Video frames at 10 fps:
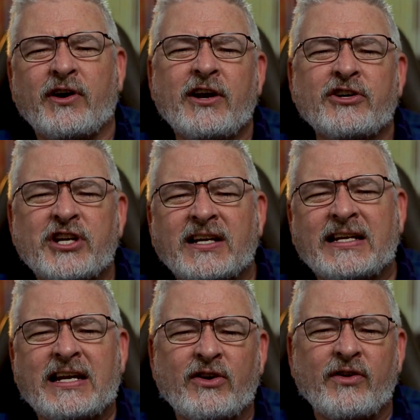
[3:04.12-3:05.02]
are
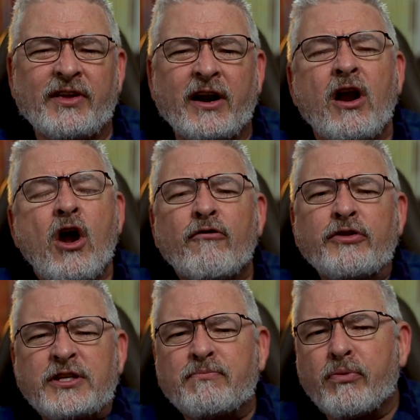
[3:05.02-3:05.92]
interjected here and there
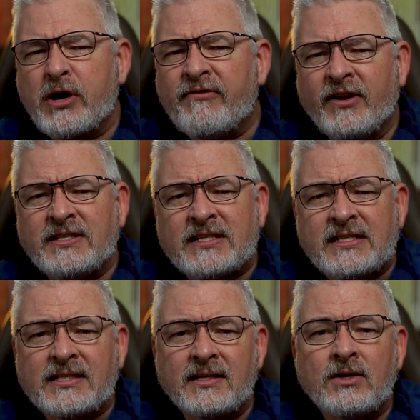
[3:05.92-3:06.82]
for these brief
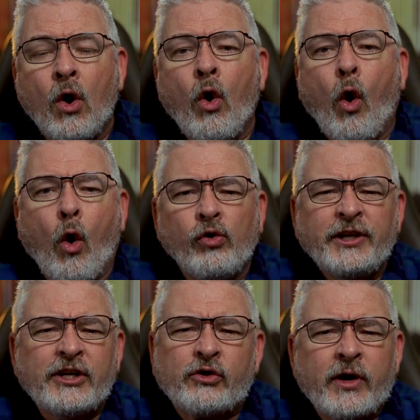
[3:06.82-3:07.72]
instances,
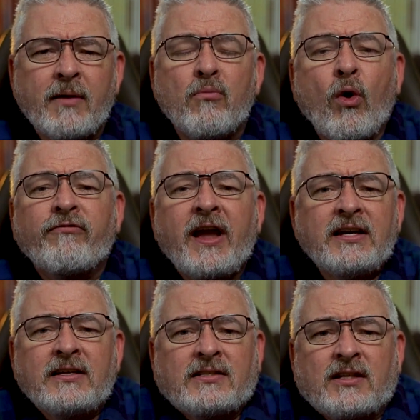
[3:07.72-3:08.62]
only to create more
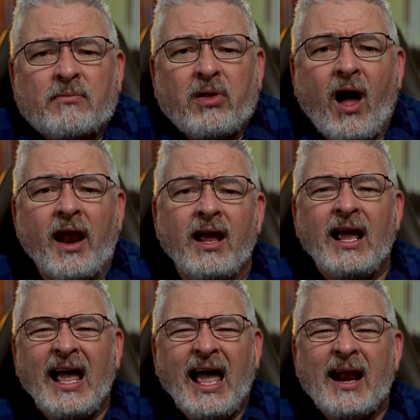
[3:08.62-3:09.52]
vagueness to the plot.
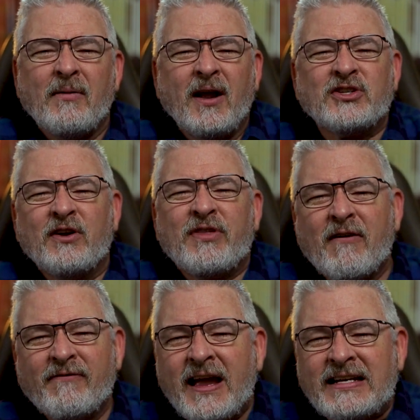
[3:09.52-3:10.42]
And I'm not sure if
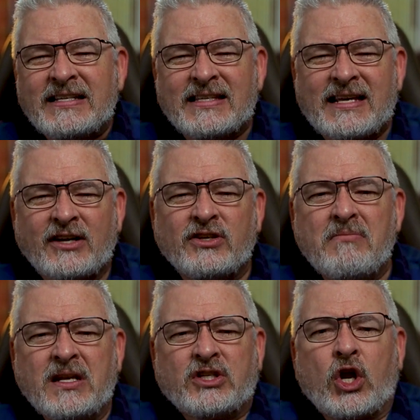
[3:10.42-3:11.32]
that vagueness is
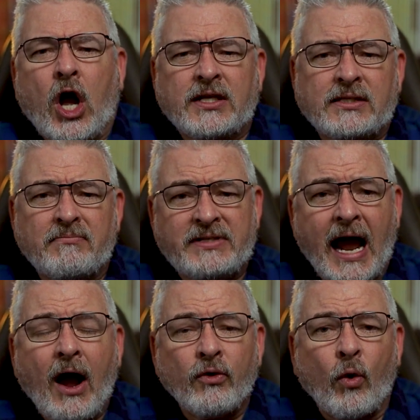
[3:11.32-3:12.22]
actually meant to cause some
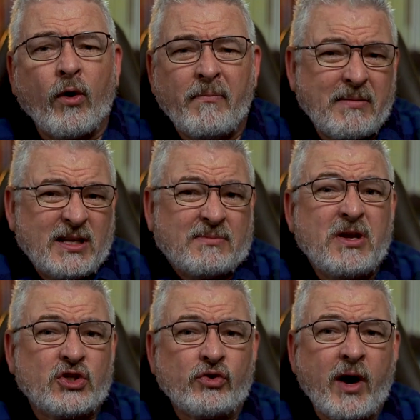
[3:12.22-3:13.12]
doubt, or maybe it's
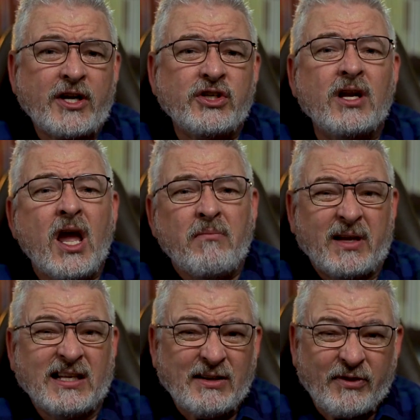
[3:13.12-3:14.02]
misdirection,
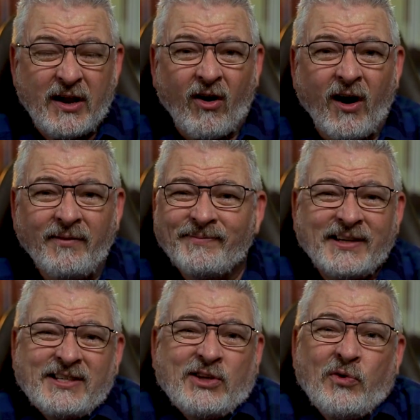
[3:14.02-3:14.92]
because if they are,
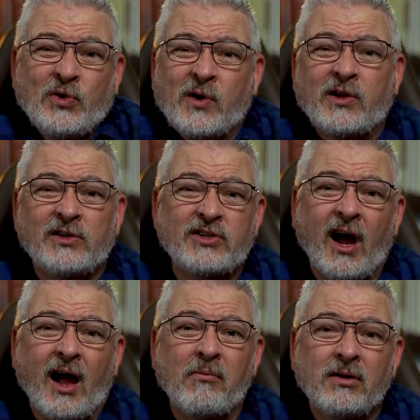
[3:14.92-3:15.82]
they just don't do a good
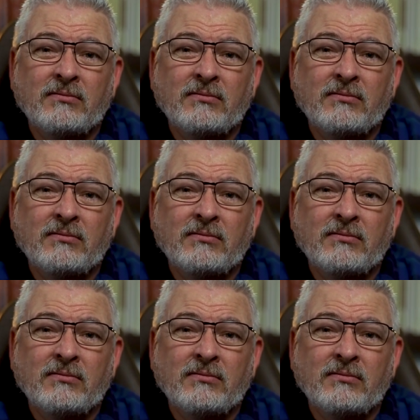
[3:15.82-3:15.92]
job.